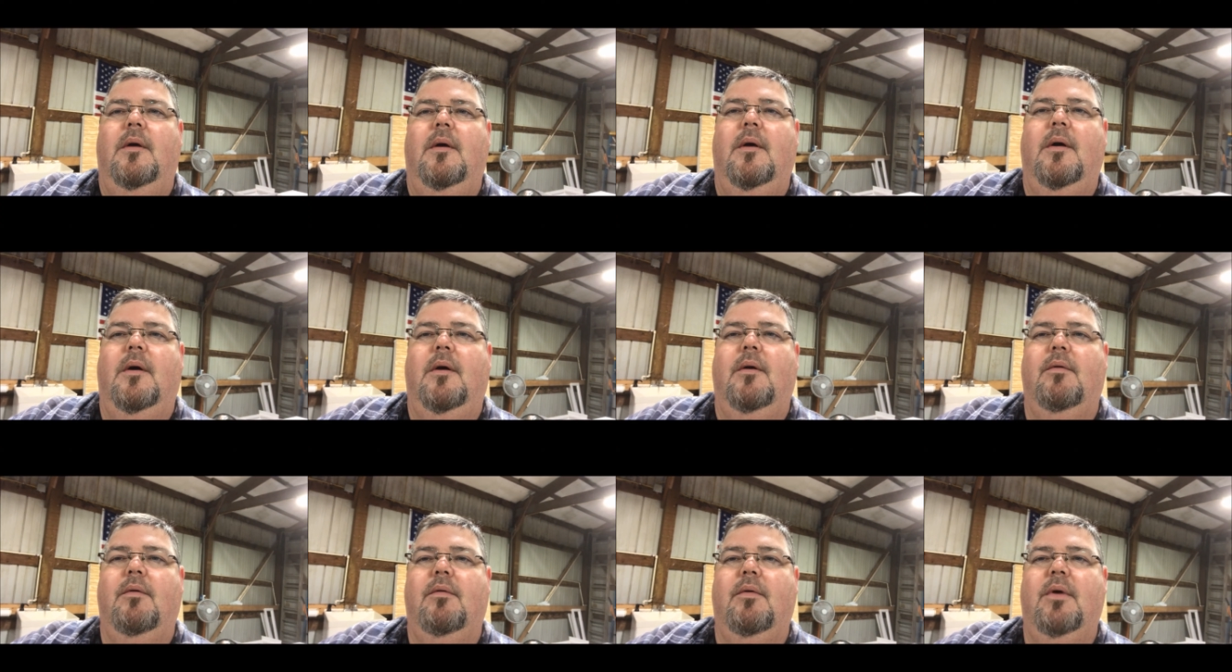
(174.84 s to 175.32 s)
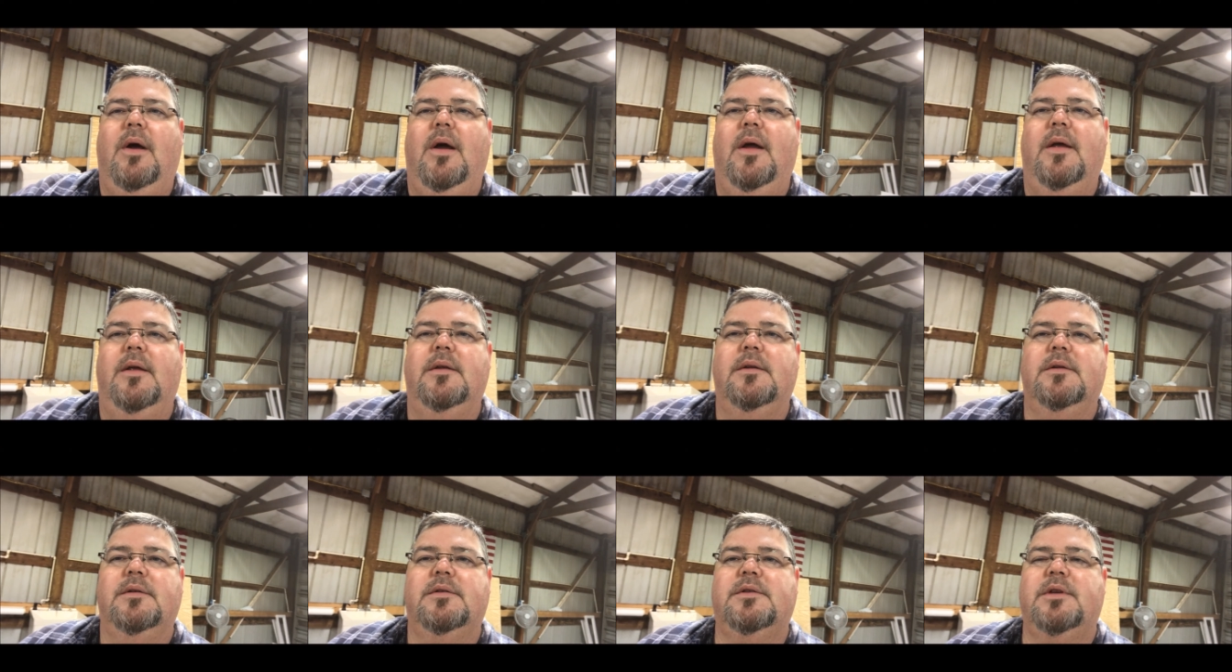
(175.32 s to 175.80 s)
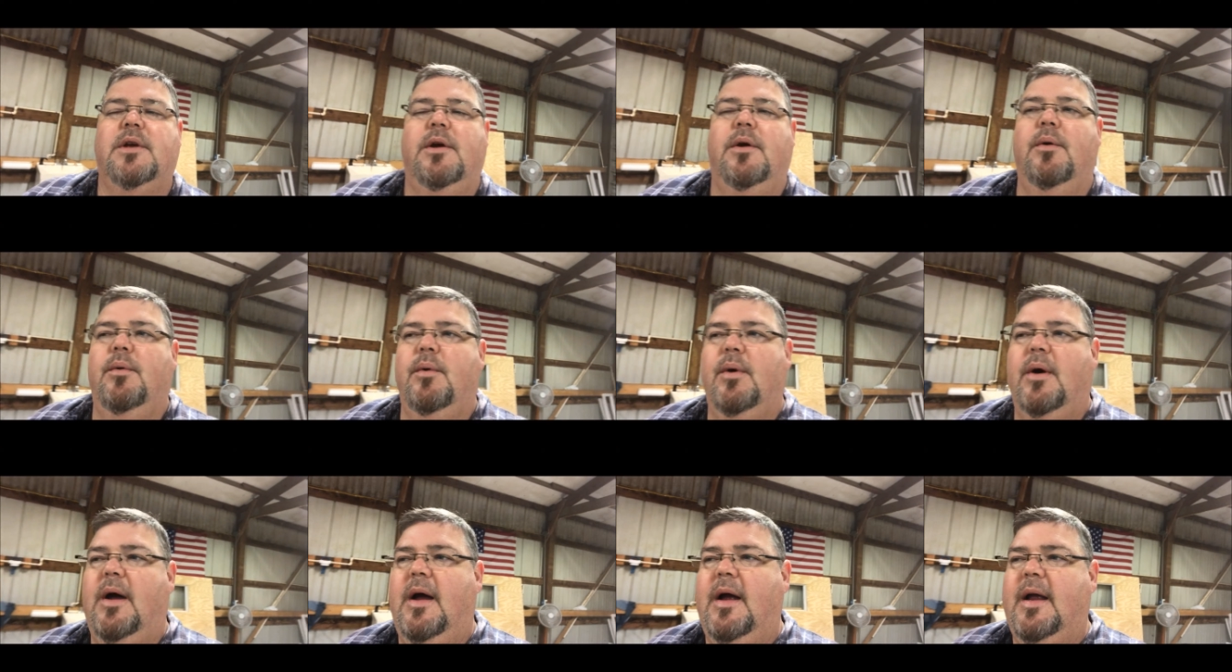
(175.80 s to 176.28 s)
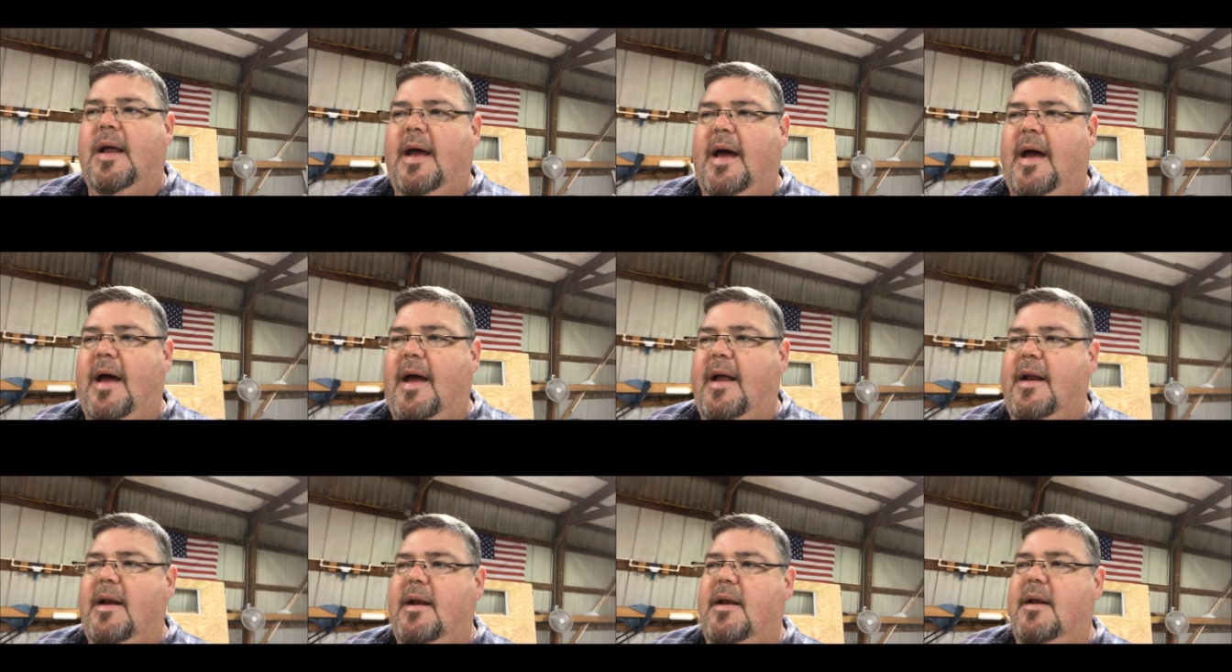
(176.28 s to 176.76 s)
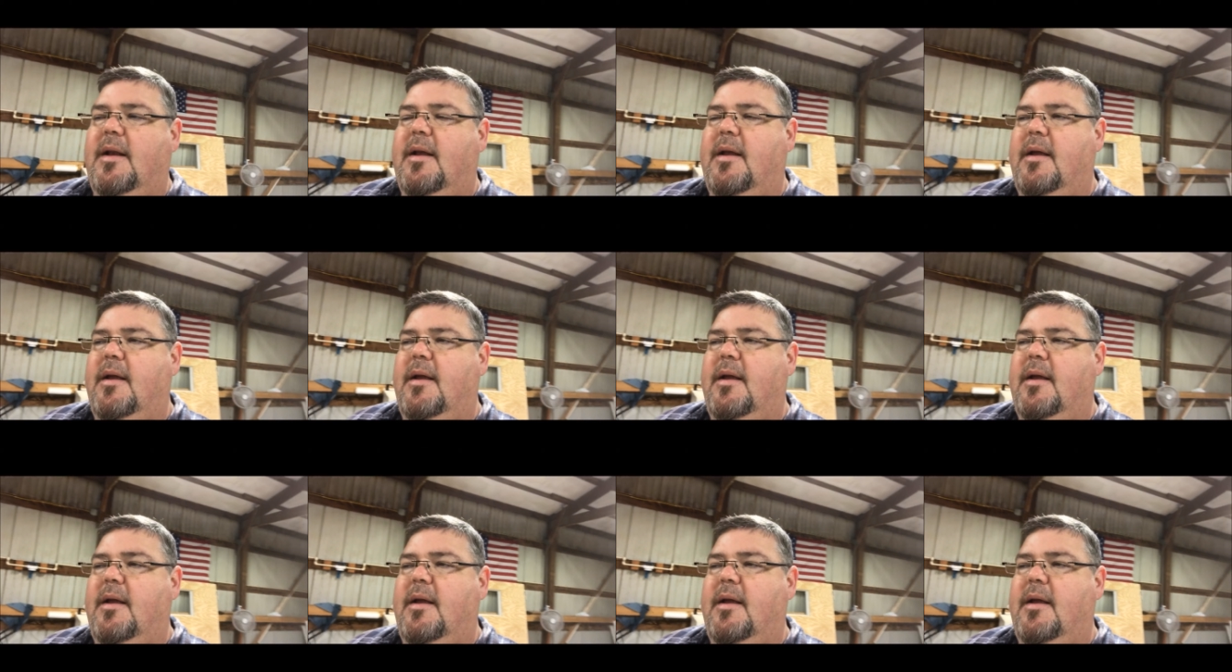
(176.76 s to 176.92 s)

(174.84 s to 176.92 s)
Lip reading: All right, so I got